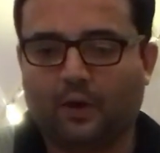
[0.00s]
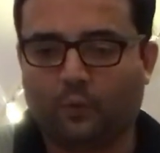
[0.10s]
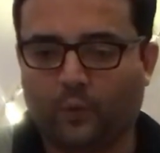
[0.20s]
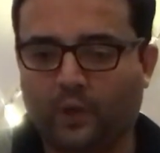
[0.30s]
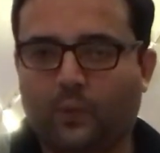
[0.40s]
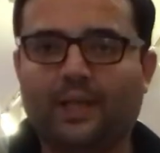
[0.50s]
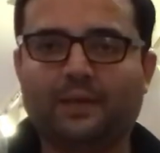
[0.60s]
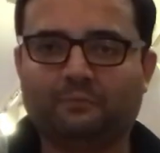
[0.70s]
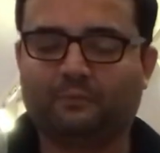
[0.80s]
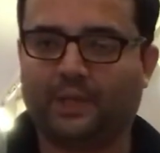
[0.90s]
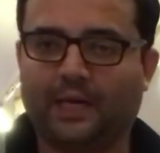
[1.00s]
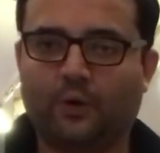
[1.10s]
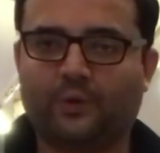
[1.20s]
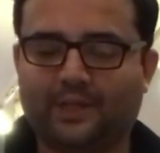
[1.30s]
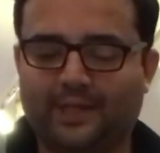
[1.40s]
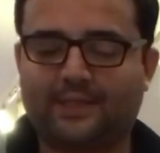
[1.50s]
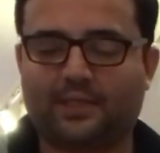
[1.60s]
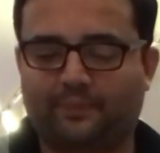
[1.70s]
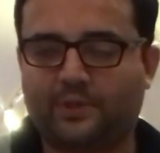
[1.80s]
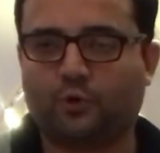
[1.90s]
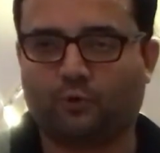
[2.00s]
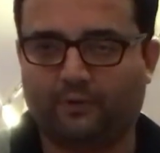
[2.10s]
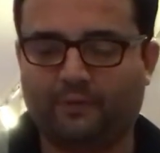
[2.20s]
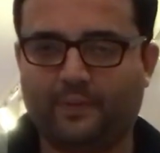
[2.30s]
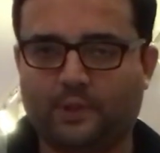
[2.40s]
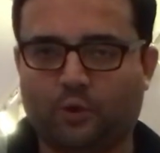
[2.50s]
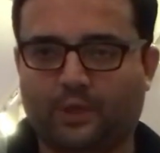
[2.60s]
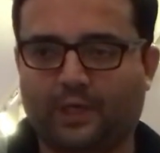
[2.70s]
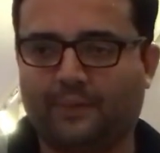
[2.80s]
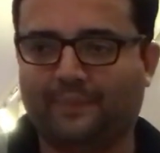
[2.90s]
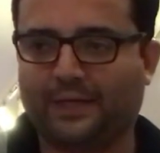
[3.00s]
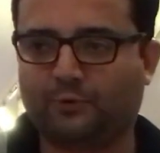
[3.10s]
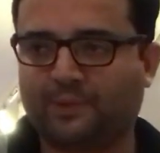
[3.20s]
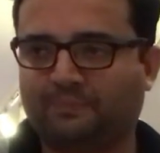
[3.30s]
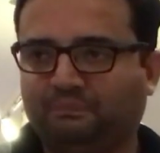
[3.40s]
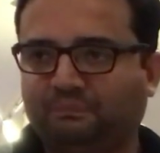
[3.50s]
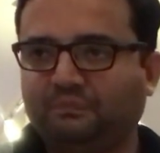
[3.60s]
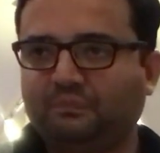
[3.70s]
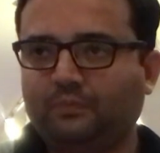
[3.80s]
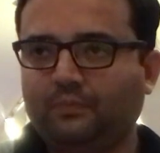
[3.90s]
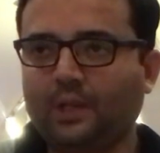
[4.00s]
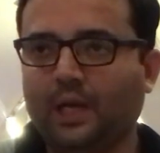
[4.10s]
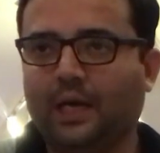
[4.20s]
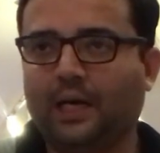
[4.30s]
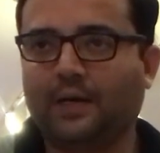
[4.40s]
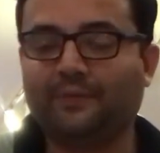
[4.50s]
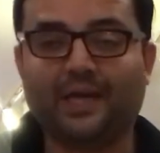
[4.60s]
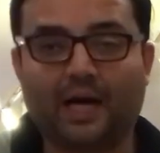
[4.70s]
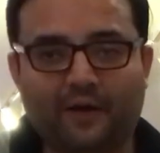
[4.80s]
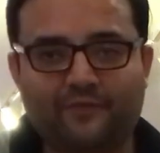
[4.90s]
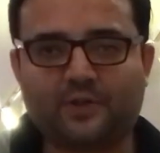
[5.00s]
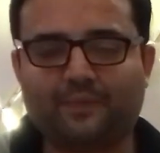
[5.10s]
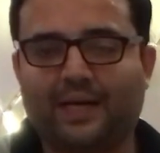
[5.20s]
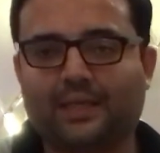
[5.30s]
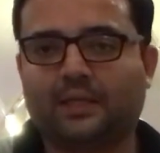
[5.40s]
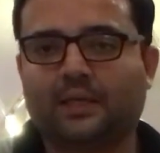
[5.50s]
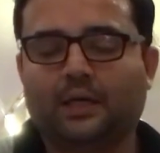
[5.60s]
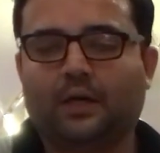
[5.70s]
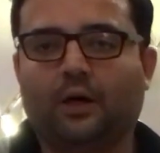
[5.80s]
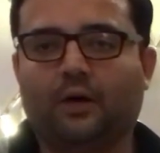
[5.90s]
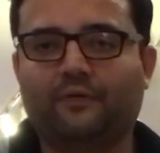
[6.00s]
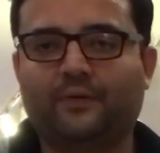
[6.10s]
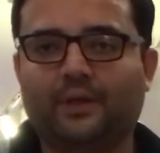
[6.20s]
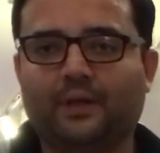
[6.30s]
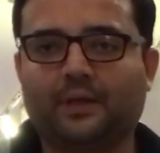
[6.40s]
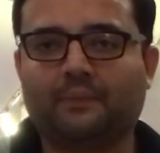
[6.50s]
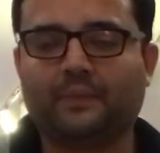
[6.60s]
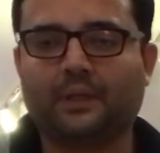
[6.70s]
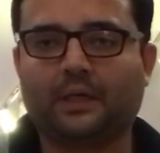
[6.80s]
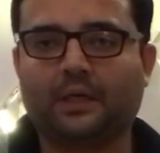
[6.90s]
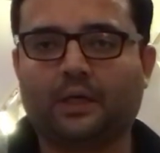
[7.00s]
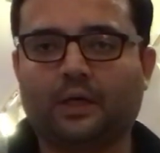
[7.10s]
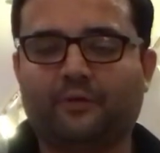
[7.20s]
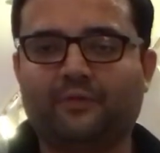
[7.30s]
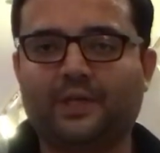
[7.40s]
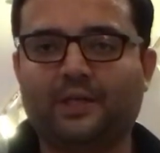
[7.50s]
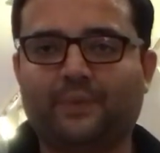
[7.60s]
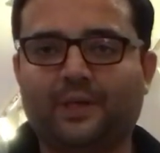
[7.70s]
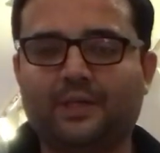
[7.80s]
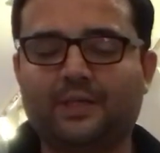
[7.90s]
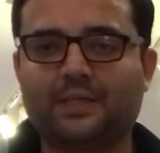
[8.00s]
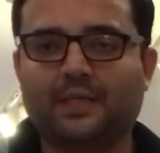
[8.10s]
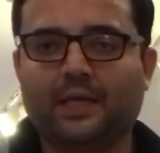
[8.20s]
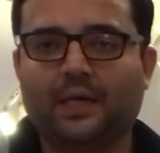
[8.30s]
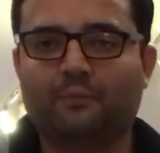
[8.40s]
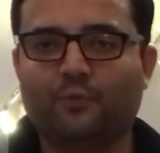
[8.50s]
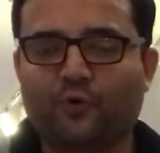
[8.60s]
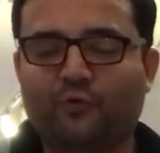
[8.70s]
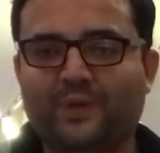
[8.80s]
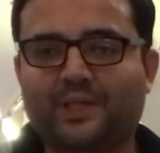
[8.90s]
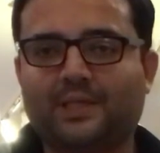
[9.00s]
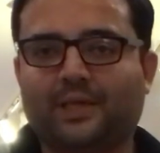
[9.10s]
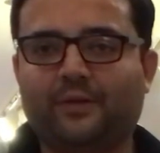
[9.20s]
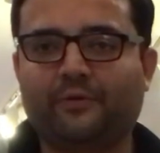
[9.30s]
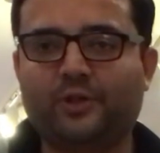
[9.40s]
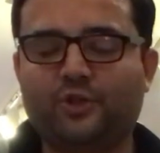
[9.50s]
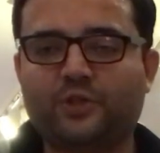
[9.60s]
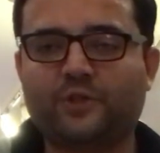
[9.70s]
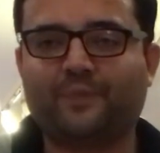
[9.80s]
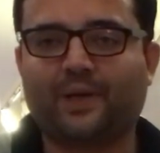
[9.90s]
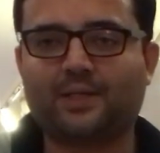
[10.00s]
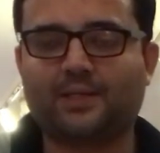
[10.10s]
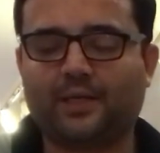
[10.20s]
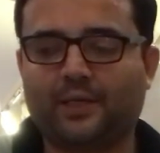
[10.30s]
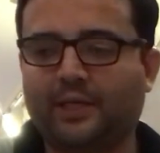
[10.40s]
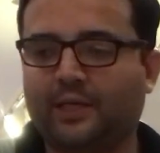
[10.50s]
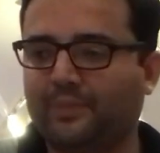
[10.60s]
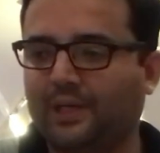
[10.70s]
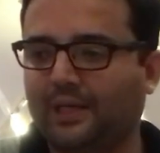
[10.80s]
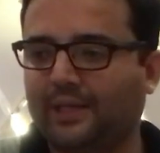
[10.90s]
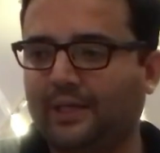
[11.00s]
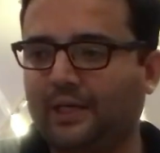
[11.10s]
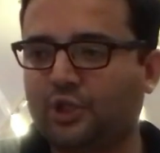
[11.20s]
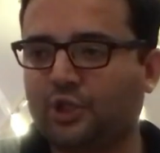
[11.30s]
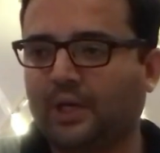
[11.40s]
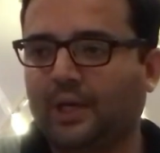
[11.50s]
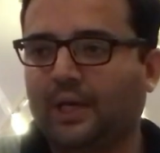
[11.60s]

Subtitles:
We will now, in the next episode, we will be talking about the aftermath of the independence movement in the regions of Pakistan, India, and Bangladesh,